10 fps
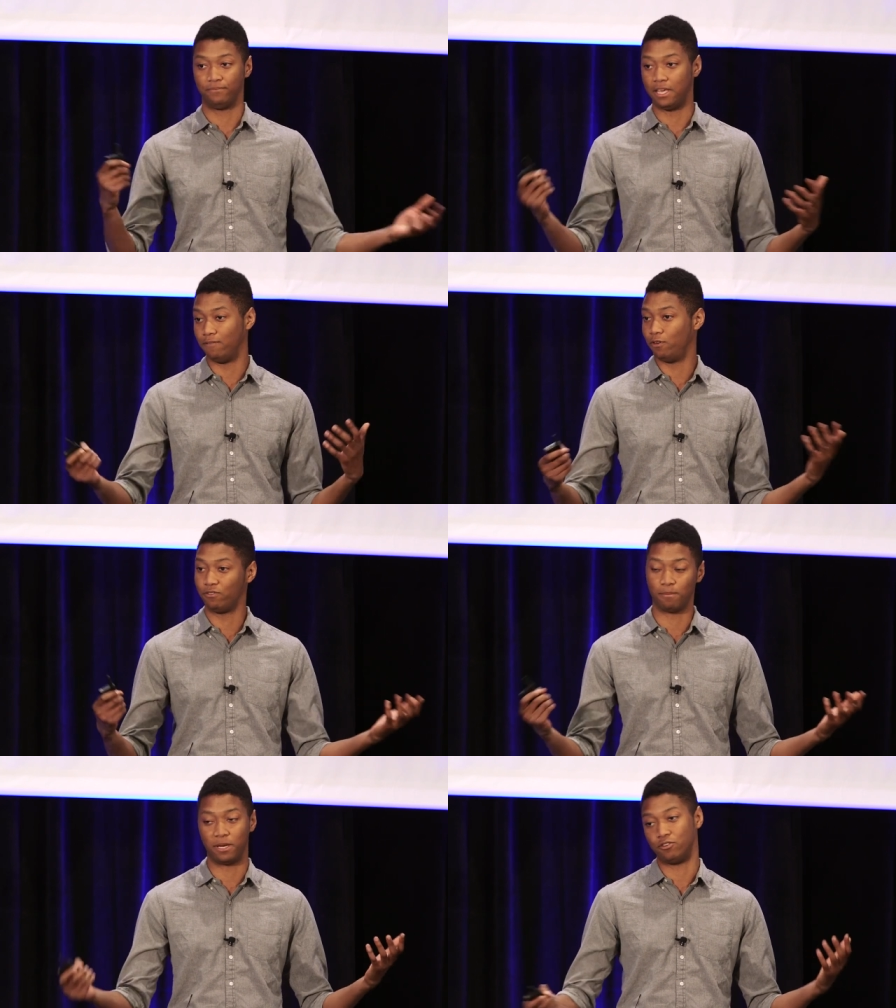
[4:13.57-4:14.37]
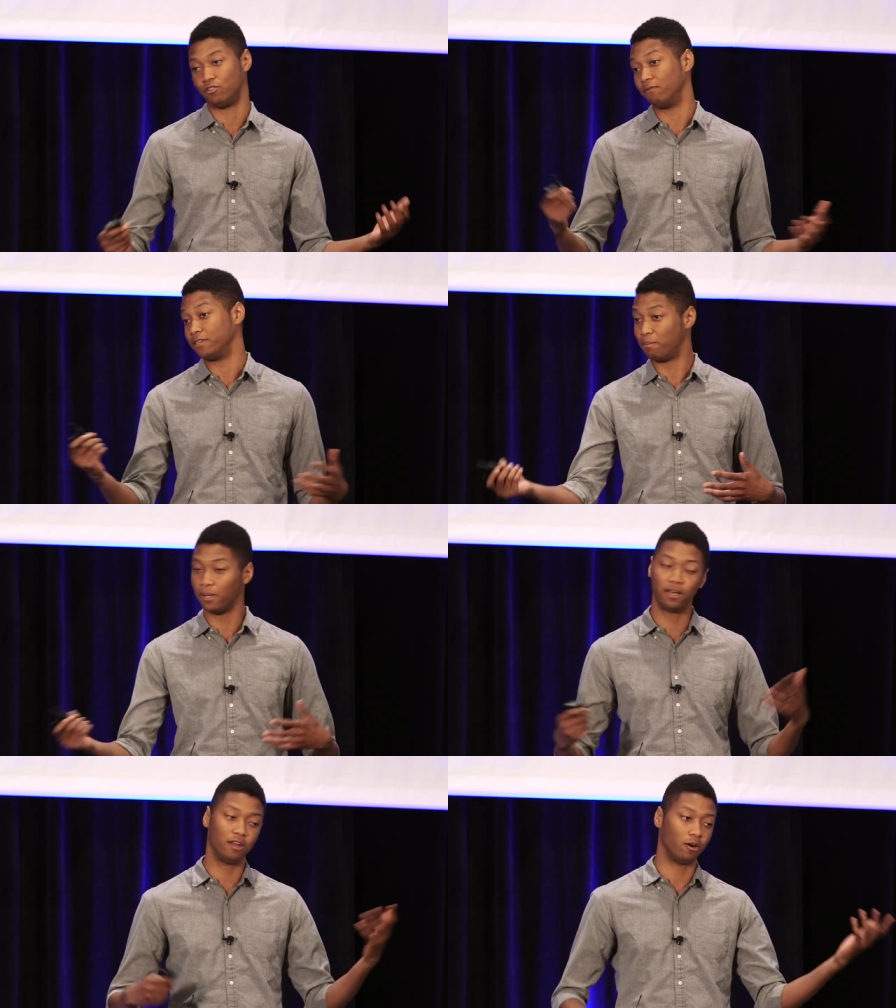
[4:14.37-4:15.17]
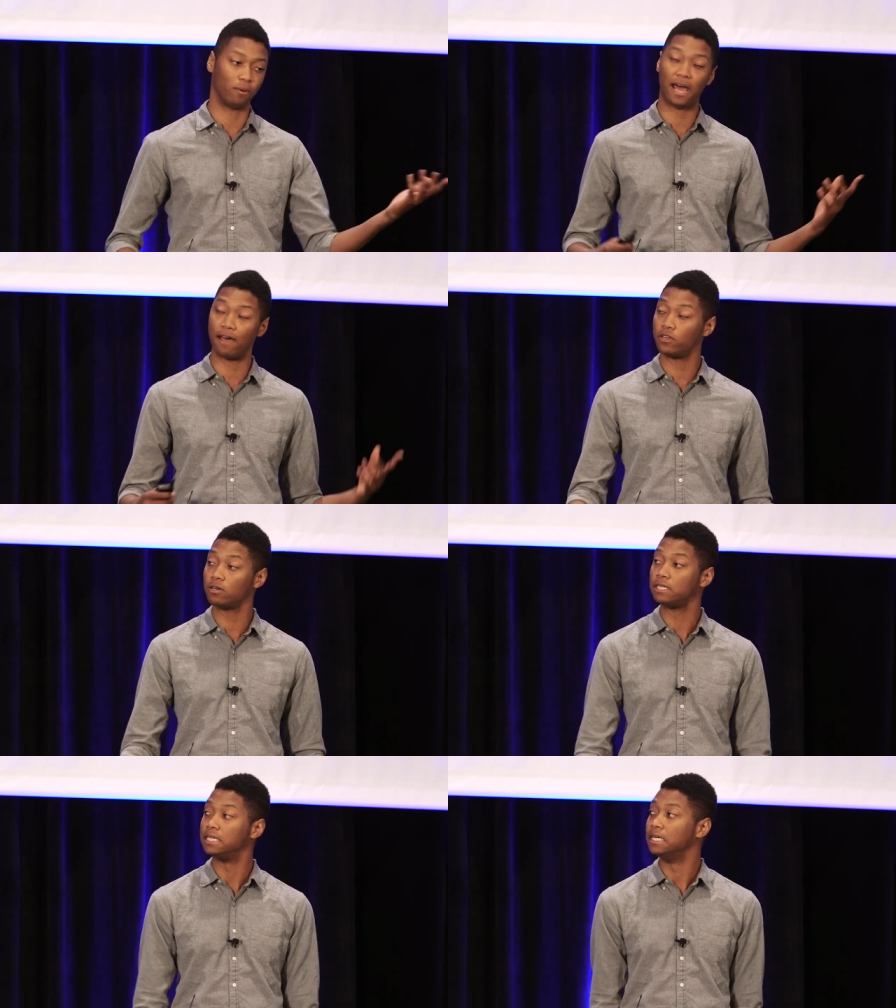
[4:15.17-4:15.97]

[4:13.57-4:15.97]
give you some additional visibility or what have you